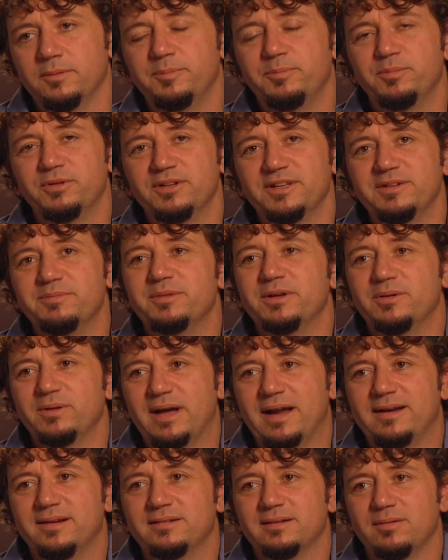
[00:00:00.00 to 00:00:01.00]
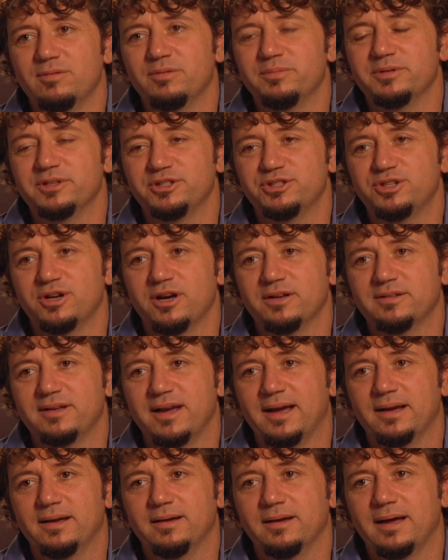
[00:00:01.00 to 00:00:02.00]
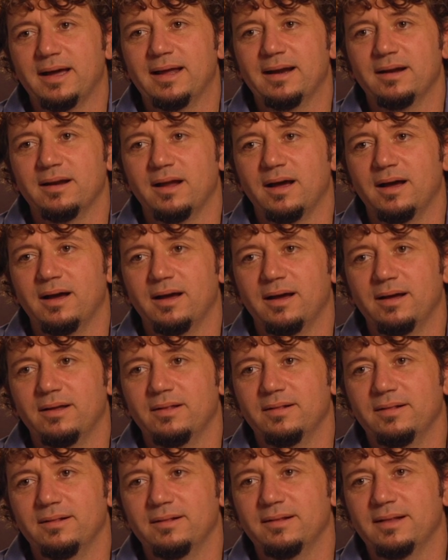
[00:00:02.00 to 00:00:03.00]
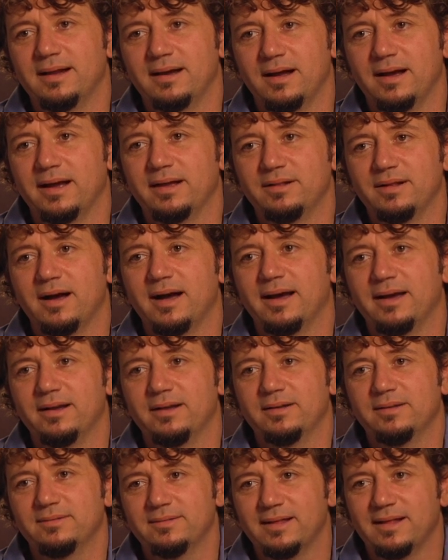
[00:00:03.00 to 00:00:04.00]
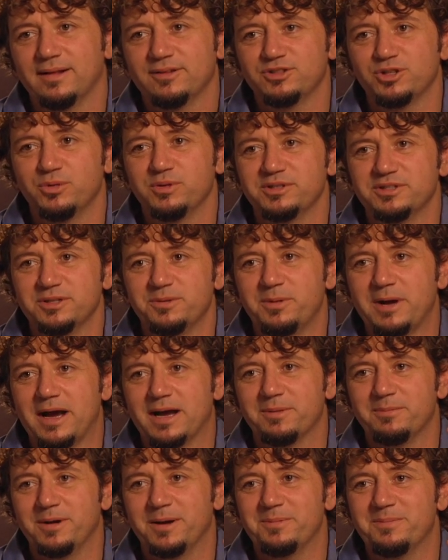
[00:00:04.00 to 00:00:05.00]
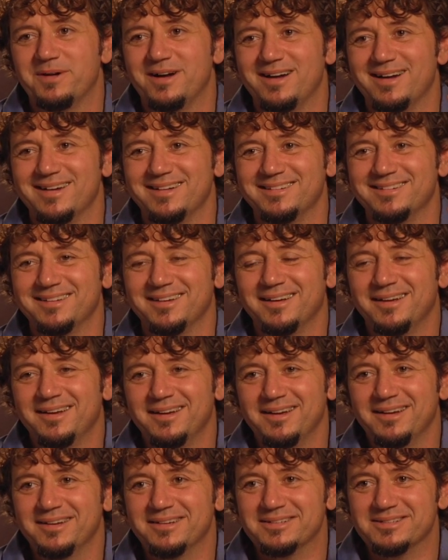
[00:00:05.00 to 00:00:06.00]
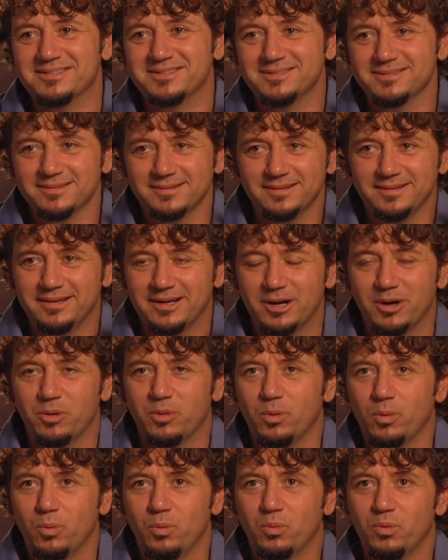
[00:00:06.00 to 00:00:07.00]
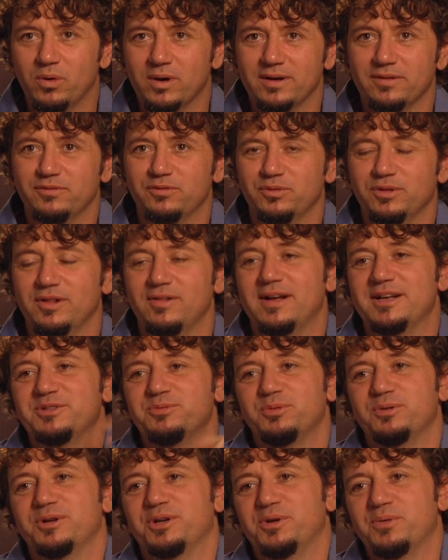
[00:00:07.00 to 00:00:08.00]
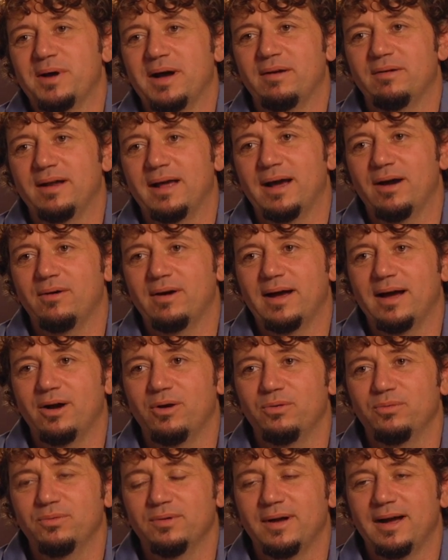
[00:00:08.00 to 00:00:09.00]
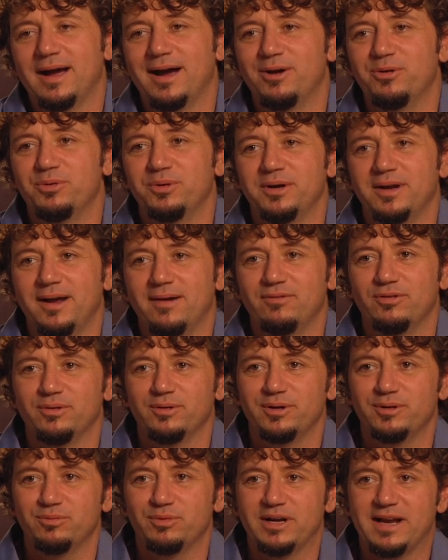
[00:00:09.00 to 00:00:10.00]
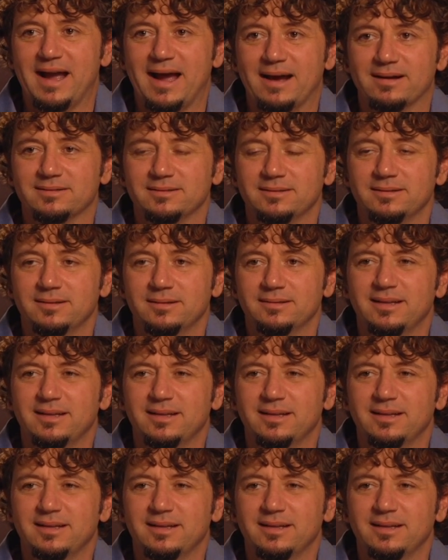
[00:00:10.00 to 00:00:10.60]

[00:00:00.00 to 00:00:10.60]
Believe me, anytime I'm in the shark tank, and I that's always in the back of my mind is, what if the lights were to go out now? How would everyone react?